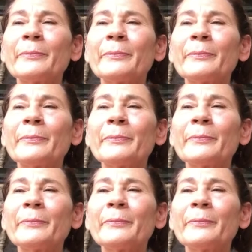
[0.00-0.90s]
Allow
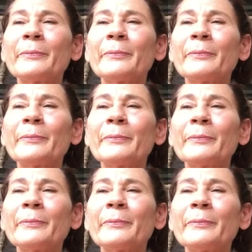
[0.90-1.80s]
your breath to
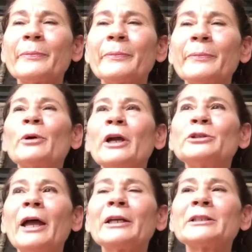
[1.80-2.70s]
take
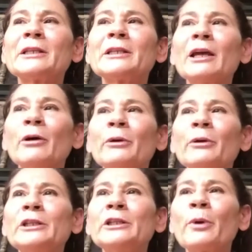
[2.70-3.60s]
you deeper as
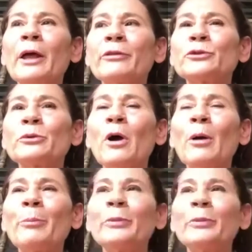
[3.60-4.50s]
you exhale,
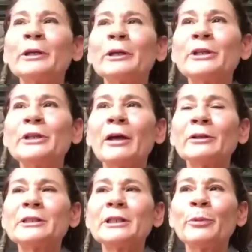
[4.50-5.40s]
each breath
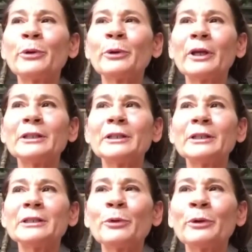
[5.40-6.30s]
dropping you
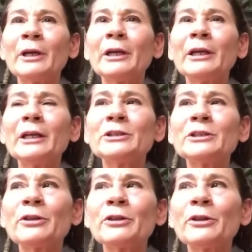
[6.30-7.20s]
down deeper and
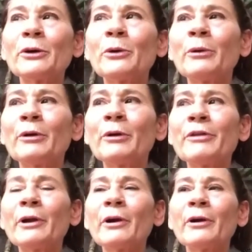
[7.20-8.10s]
deeper
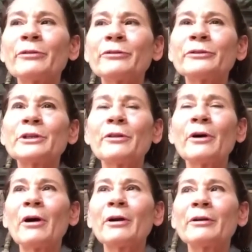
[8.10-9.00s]
into the core of
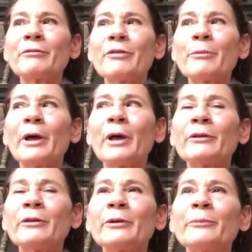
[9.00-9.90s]
the earth, to the
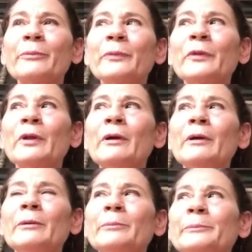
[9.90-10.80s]
heart of the mother.